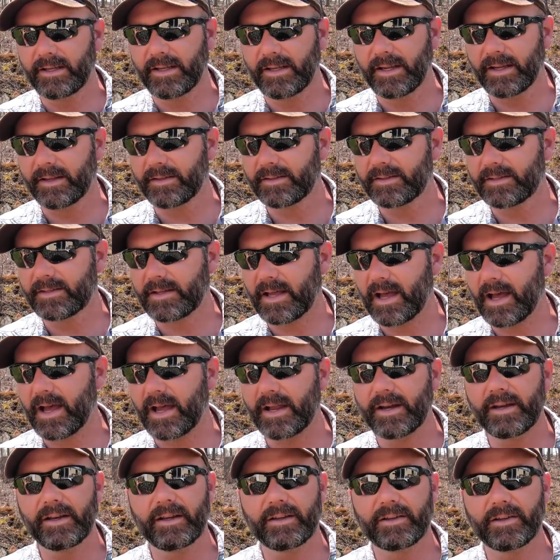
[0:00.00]

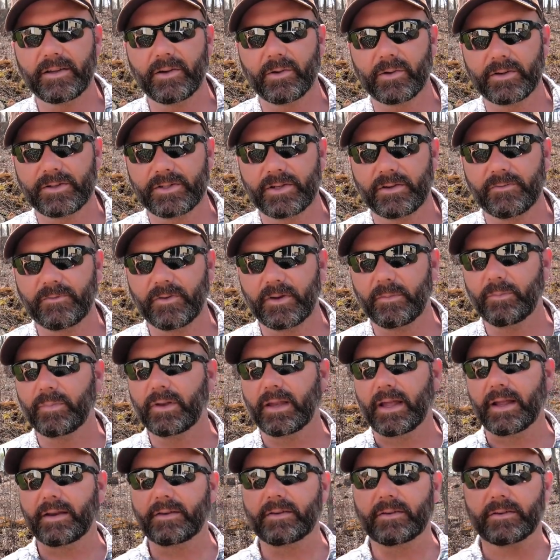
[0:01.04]
inside your Jiffy
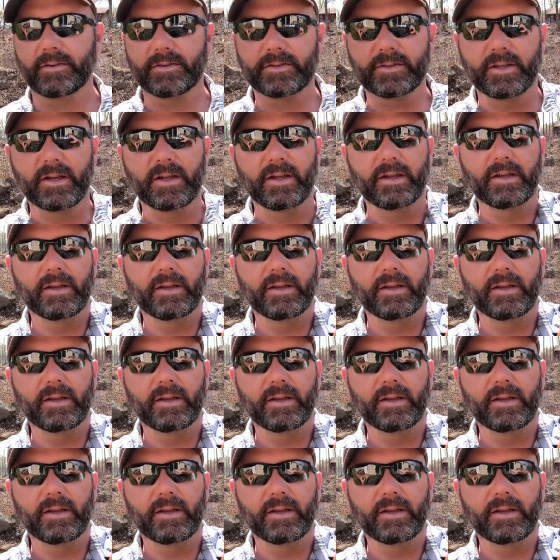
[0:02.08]
planters.